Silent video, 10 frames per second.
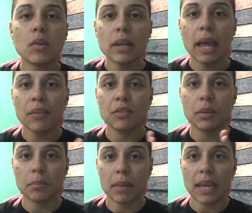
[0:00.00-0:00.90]
have to
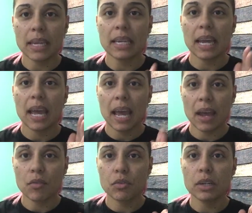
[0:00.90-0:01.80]
make
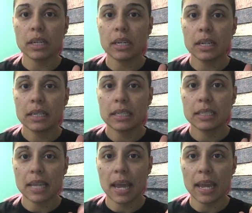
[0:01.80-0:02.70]
every
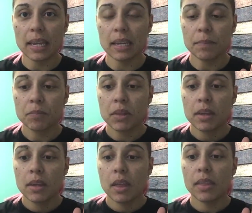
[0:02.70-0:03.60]
day
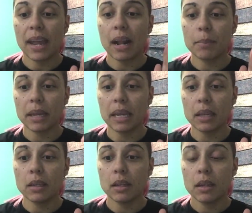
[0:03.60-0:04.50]
that
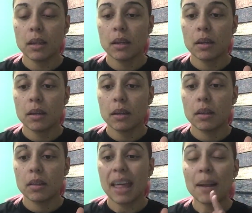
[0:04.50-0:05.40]

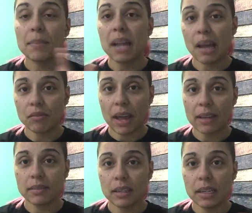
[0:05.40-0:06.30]
I'm not
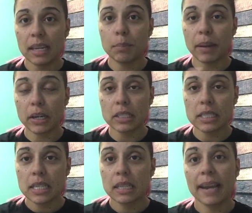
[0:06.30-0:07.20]
fasting in Paris
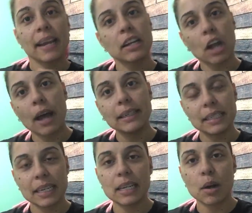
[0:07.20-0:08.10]
like a
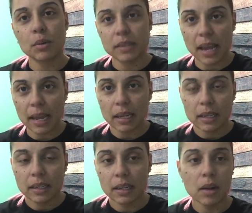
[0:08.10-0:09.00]
non-keto day,
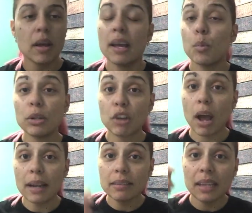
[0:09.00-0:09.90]
you know? Which
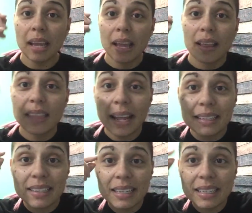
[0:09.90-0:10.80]
honestly,
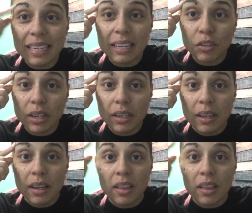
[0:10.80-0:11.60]
that didn't even